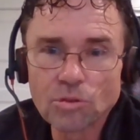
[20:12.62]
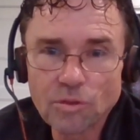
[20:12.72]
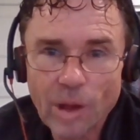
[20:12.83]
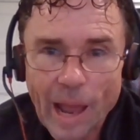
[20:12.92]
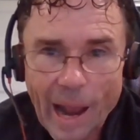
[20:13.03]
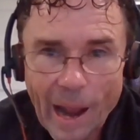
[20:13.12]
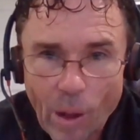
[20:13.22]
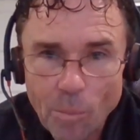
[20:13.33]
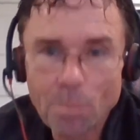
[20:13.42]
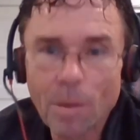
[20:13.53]
to
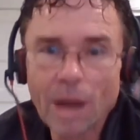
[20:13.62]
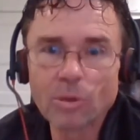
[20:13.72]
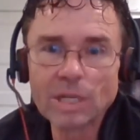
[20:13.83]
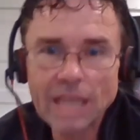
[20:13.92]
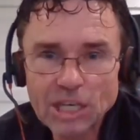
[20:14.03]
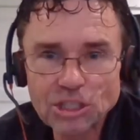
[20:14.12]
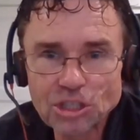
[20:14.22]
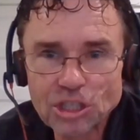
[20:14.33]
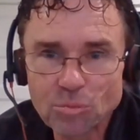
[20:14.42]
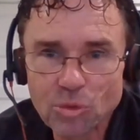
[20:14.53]
help my
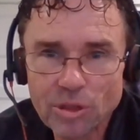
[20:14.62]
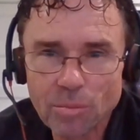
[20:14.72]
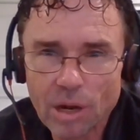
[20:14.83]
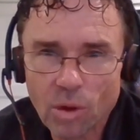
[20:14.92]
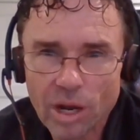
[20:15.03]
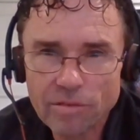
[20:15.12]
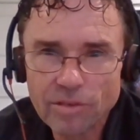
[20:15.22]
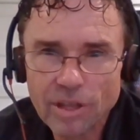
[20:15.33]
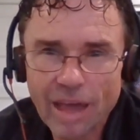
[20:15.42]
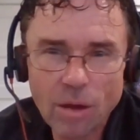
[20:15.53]
relationship with my wife.
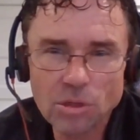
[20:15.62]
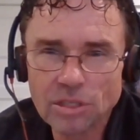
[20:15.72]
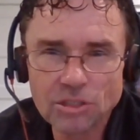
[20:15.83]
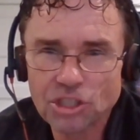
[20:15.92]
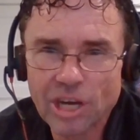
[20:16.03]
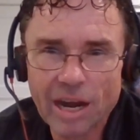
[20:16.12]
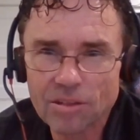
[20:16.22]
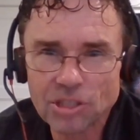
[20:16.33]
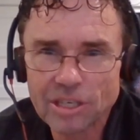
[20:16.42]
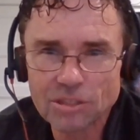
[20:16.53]
That was as
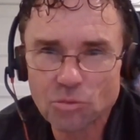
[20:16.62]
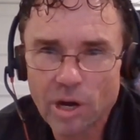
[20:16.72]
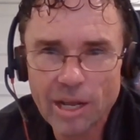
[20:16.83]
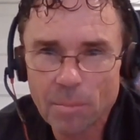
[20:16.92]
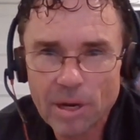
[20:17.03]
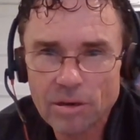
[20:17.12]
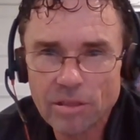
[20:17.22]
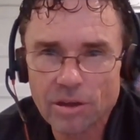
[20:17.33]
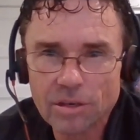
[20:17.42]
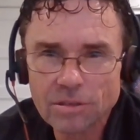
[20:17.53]
challenging as running a
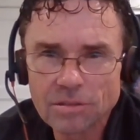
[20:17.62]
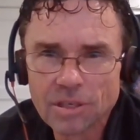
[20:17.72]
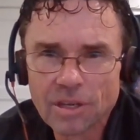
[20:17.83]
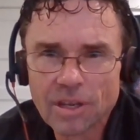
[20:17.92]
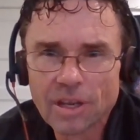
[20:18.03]
marathon.